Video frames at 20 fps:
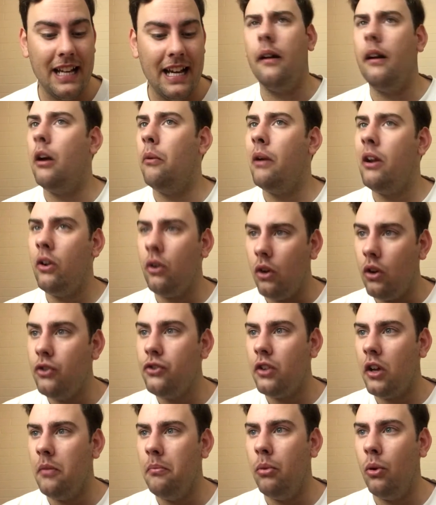I went
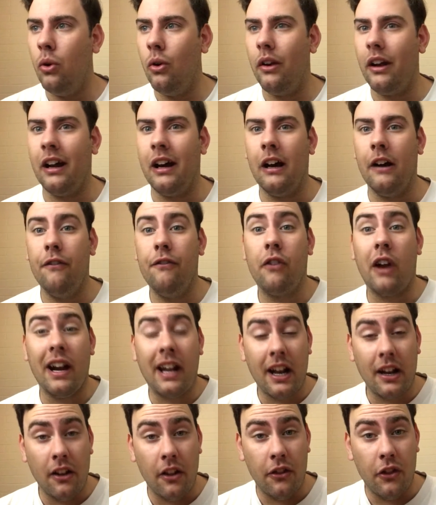also bought
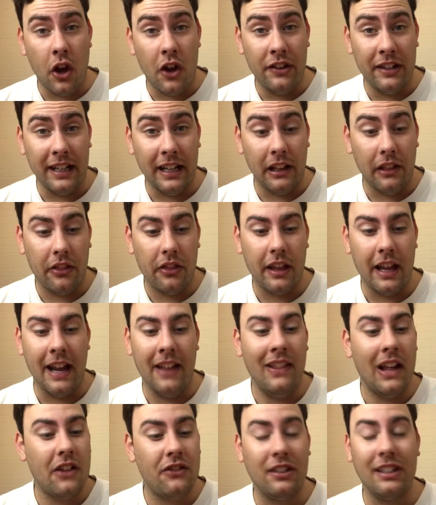Friday the 13th,
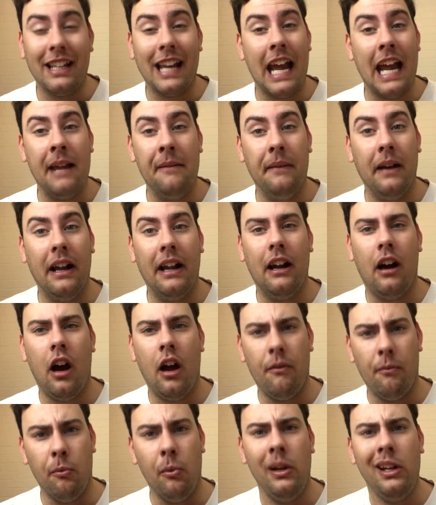and that's a game that
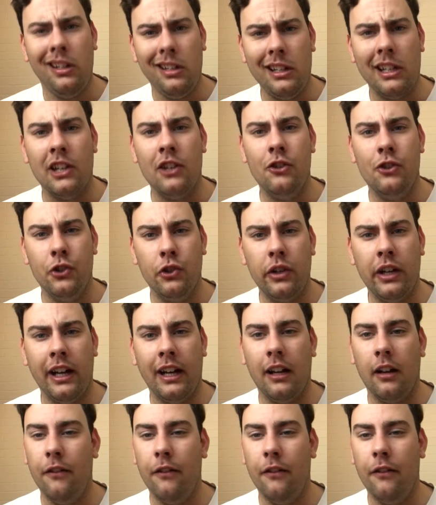I'm really enjoying.